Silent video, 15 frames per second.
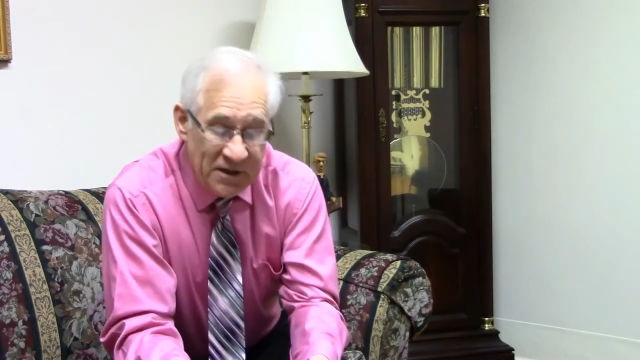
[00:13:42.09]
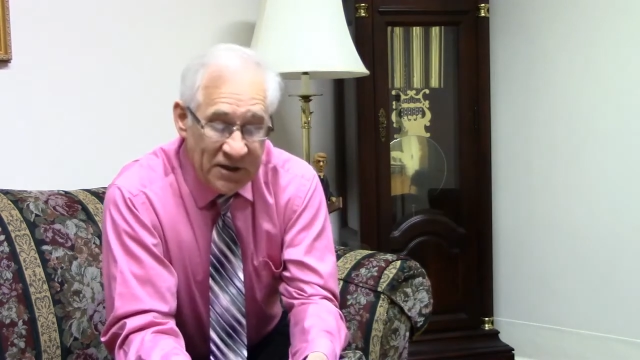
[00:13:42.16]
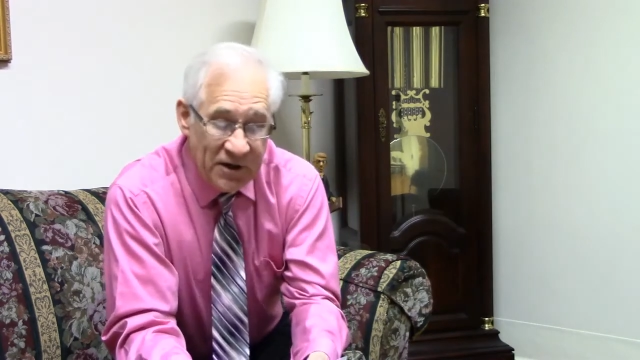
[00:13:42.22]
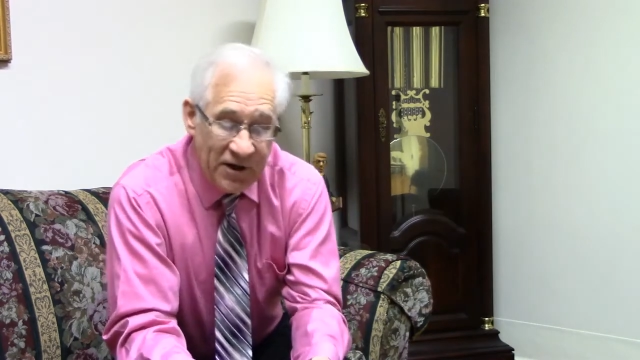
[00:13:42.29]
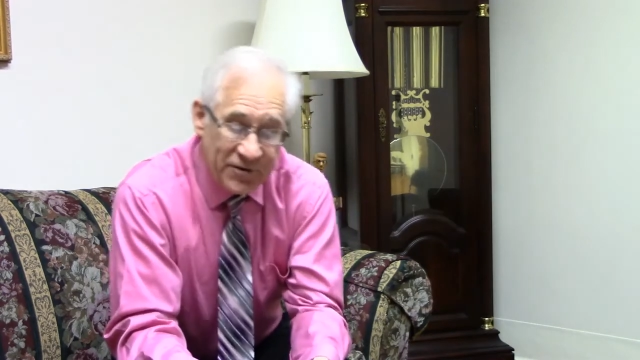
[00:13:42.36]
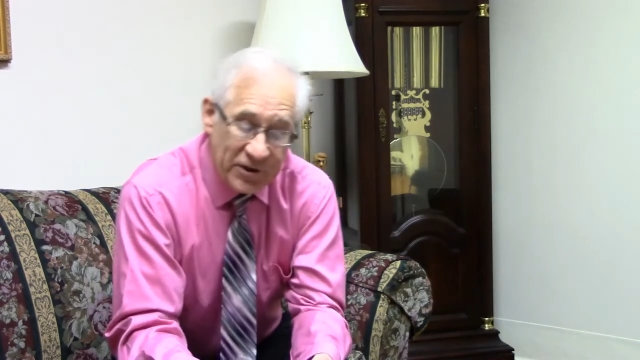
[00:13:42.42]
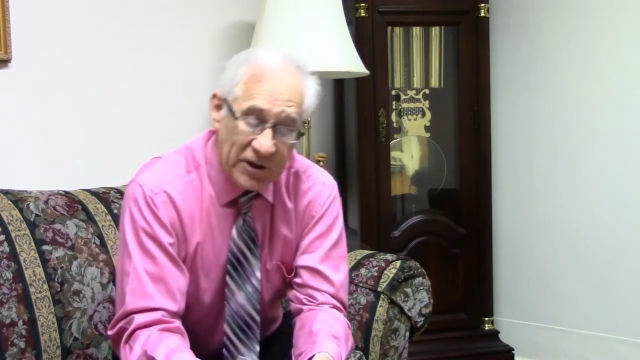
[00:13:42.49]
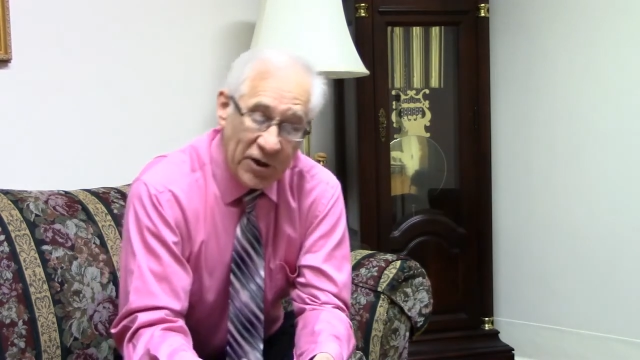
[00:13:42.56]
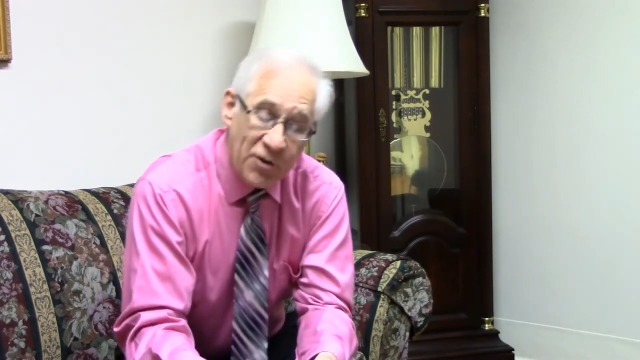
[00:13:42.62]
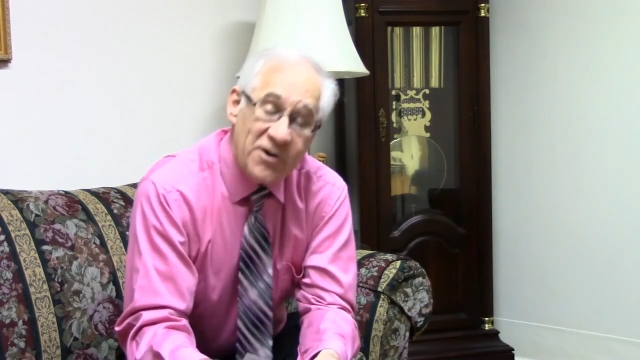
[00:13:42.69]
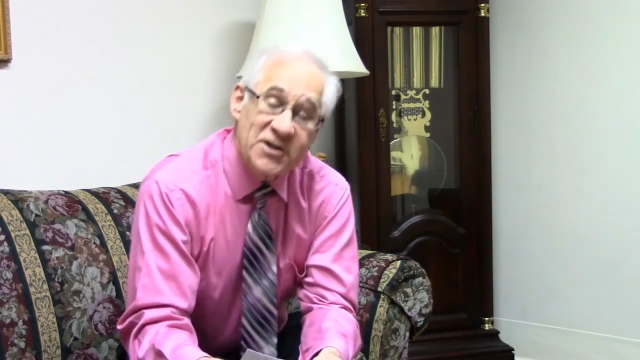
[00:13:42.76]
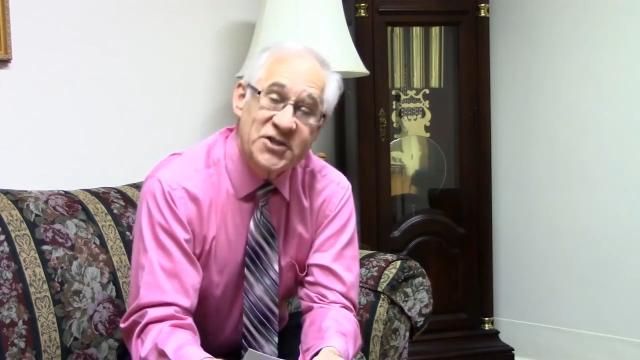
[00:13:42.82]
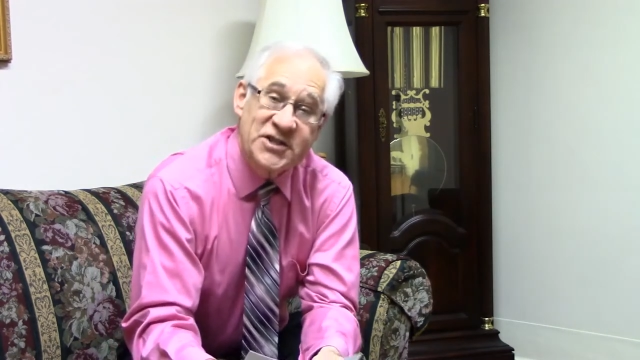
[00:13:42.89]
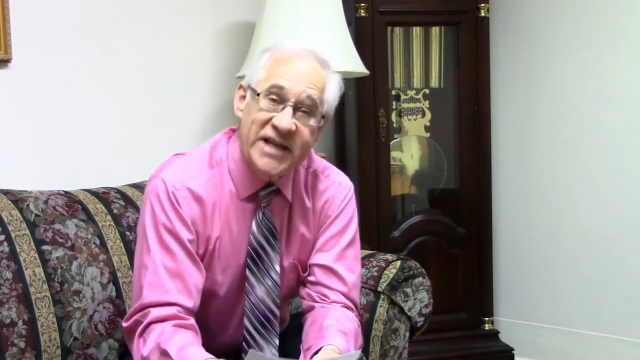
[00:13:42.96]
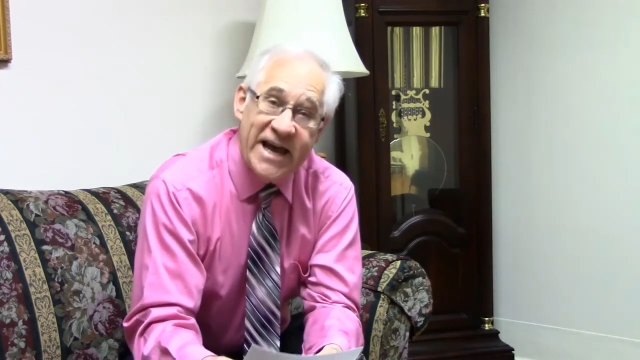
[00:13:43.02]
"On the
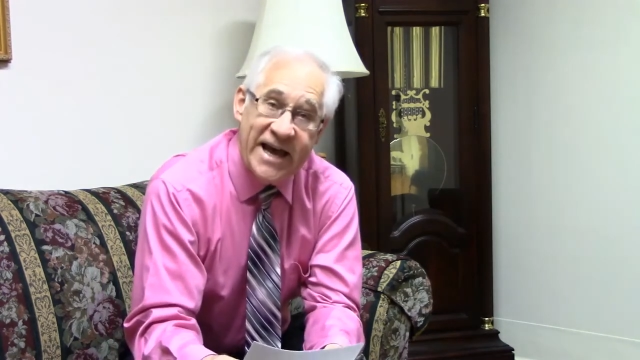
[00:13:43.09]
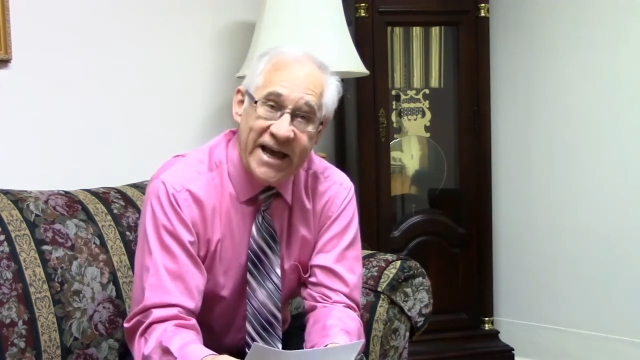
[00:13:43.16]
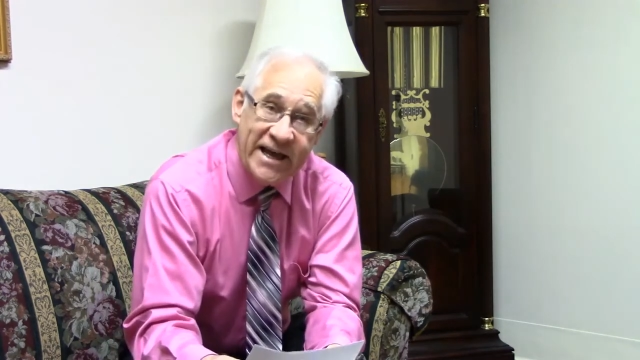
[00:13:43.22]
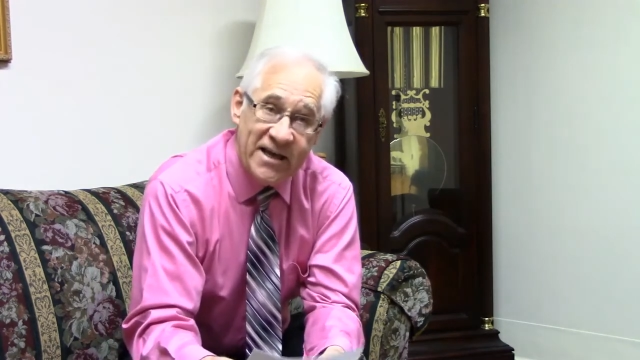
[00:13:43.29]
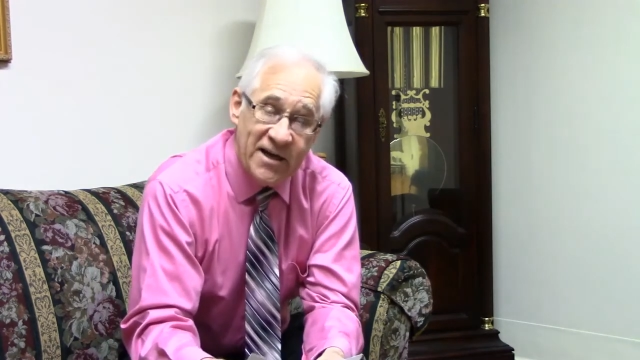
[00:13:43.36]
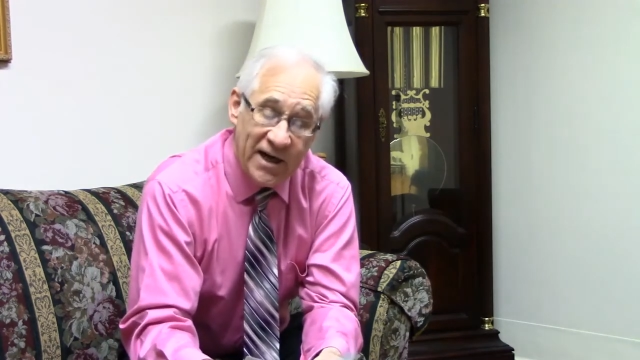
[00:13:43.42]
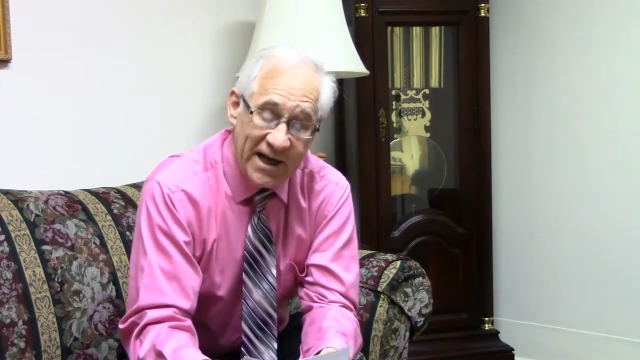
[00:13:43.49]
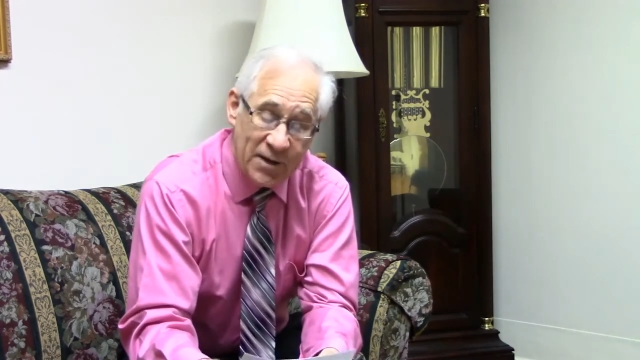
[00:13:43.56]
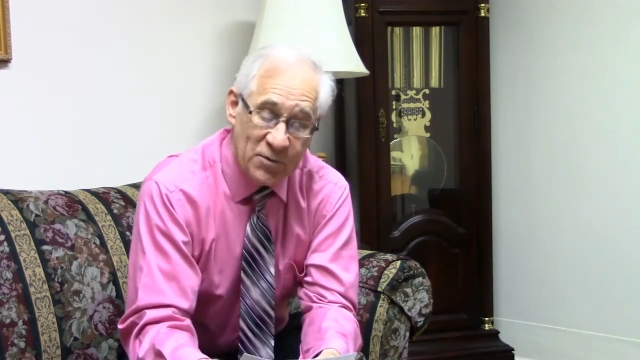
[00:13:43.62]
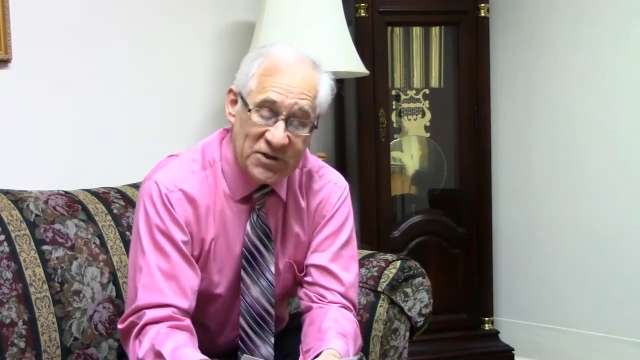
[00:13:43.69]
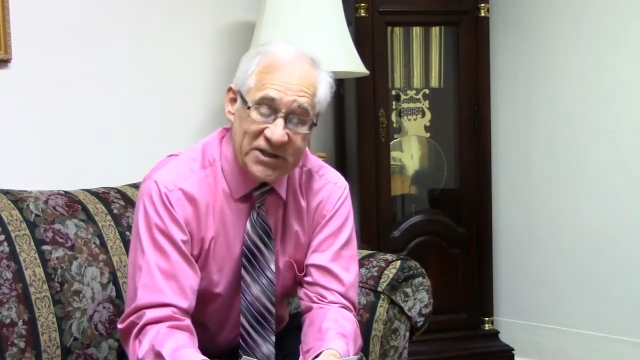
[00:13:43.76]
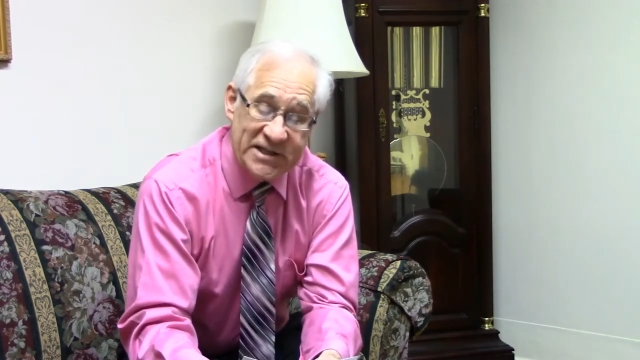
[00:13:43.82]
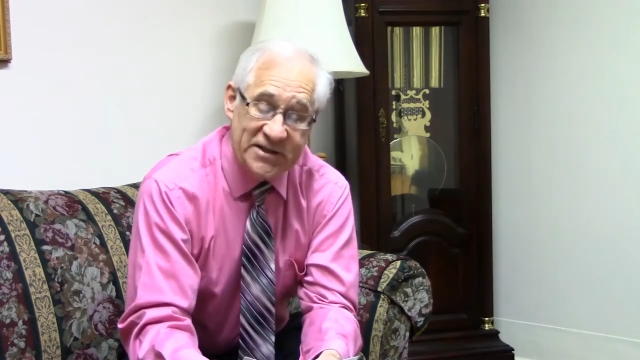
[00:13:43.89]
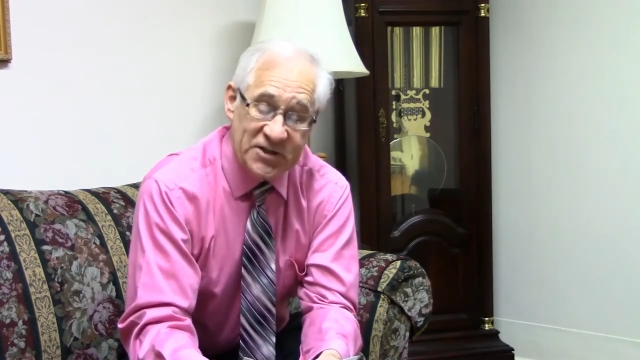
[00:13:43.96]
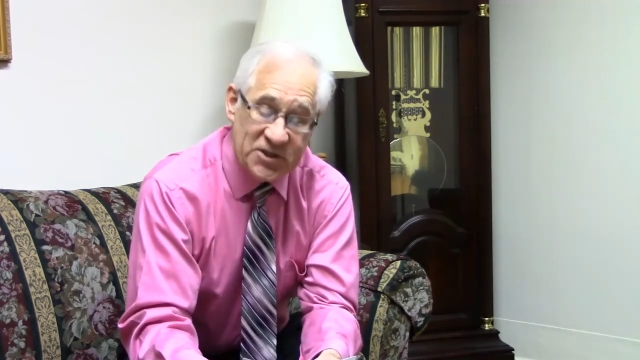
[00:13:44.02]
Lord's day I was
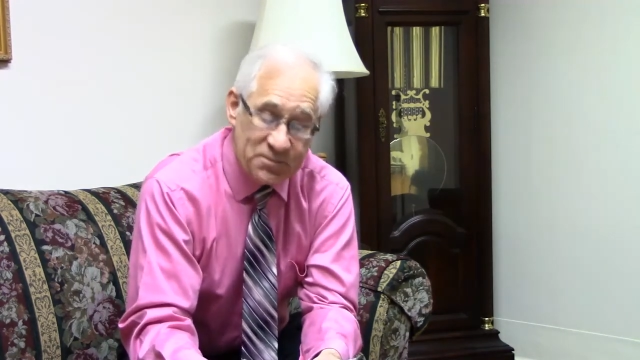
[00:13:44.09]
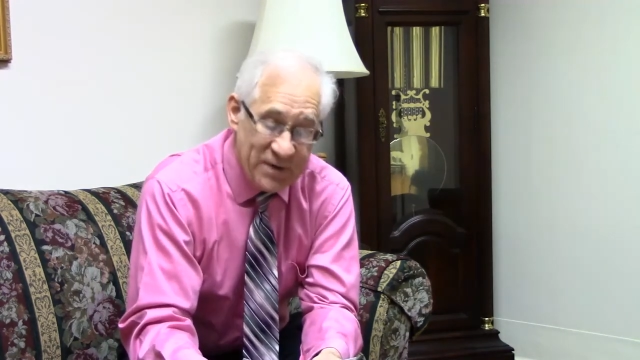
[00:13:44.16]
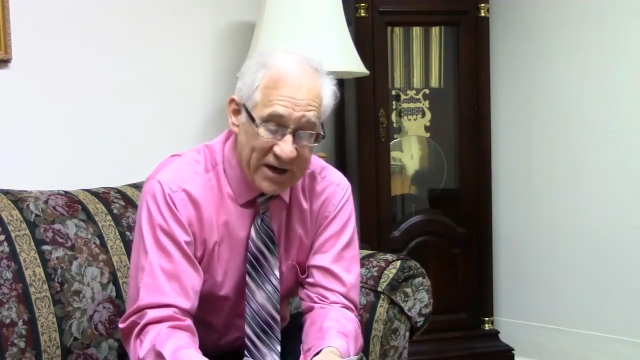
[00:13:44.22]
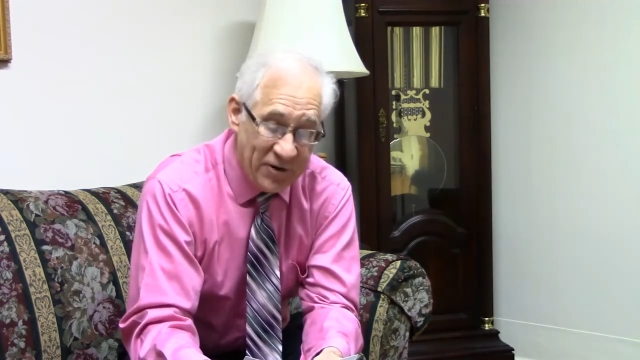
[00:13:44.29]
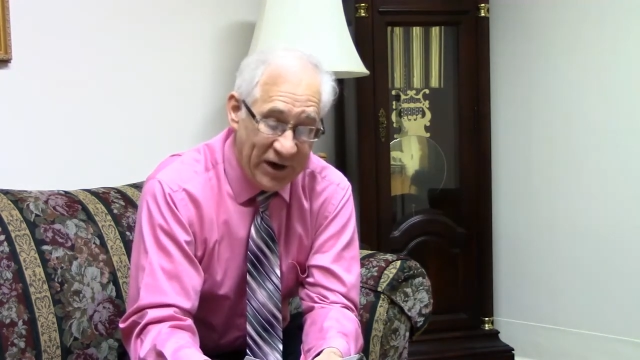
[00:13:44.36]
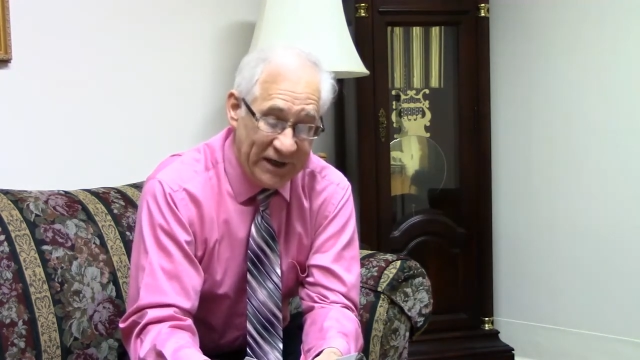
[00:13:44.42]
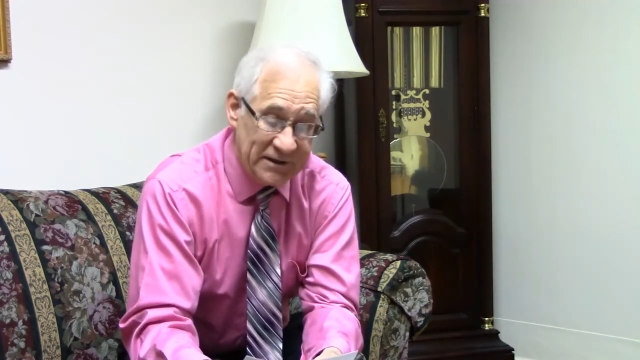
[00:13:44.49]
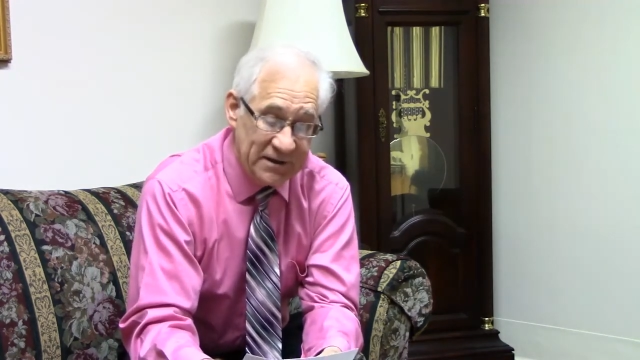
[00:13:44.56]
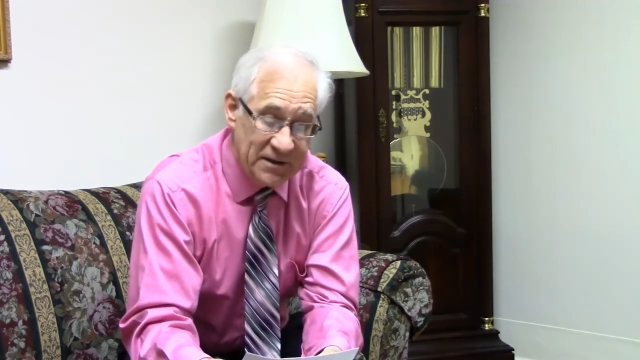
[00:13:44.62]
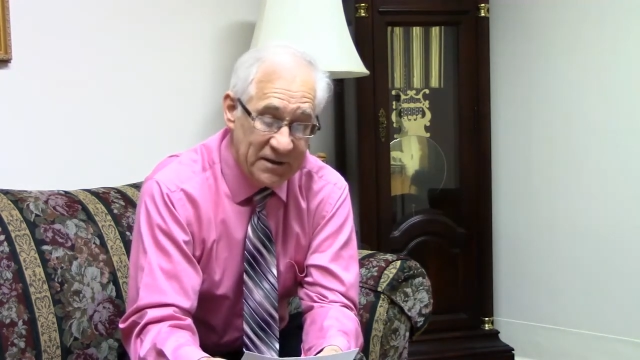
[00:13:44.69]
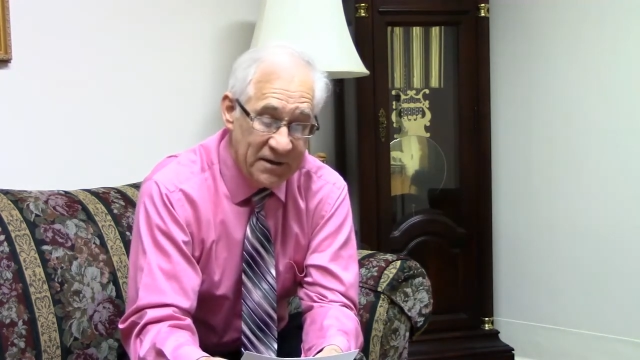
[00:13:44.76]
in the Spirit,